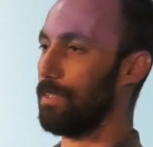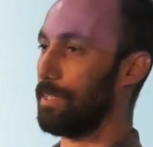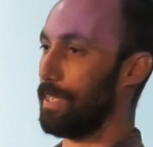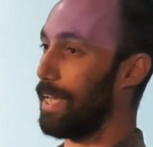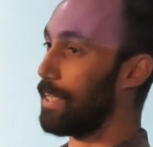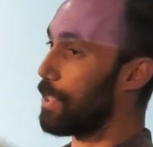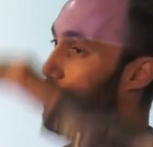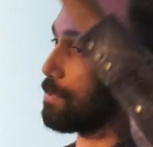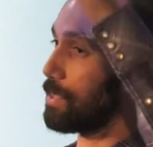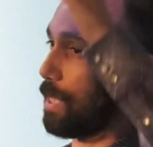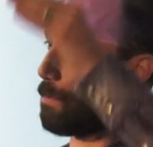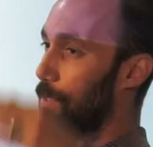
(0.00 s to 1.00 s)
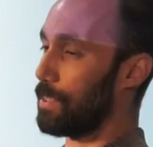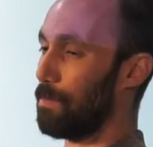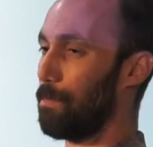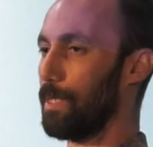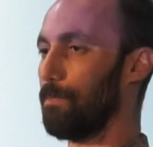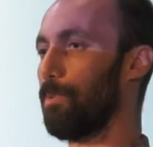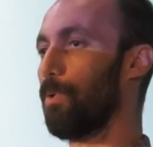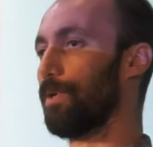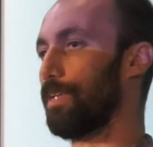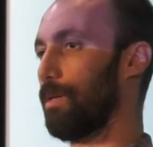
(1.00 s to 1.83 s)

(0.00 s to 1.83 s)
Not huge numbers, but important